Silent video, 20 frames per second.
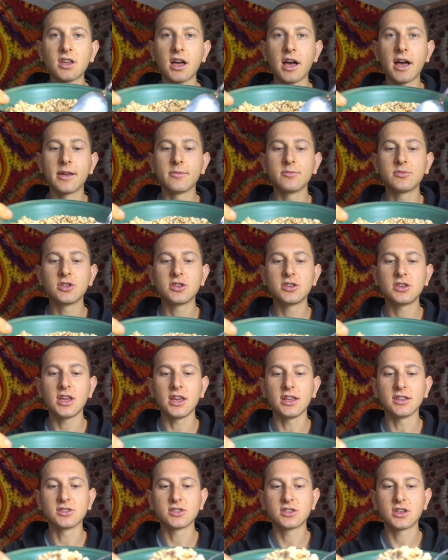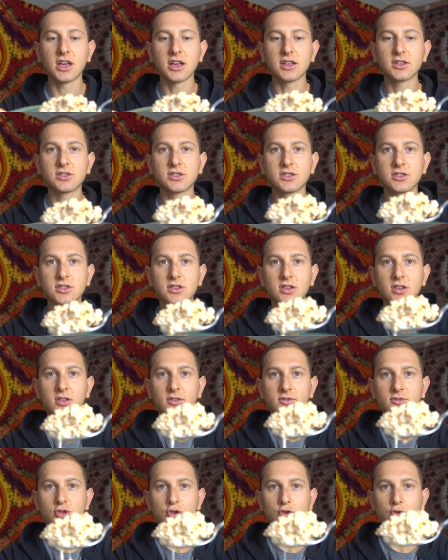Time to taste test
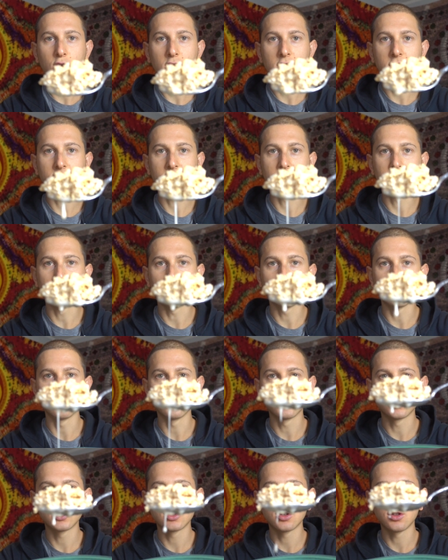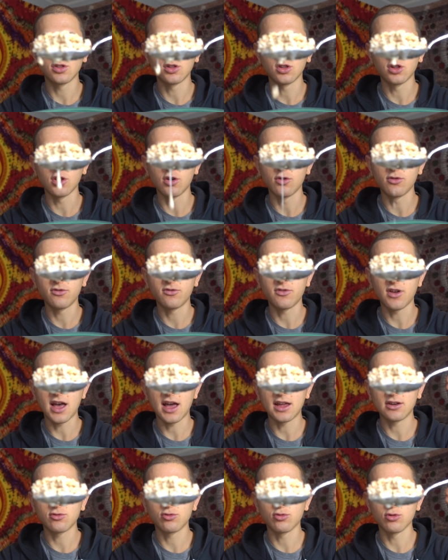Trader Joe's
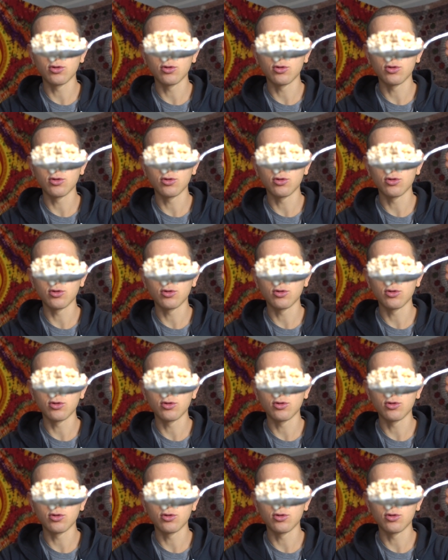low-fat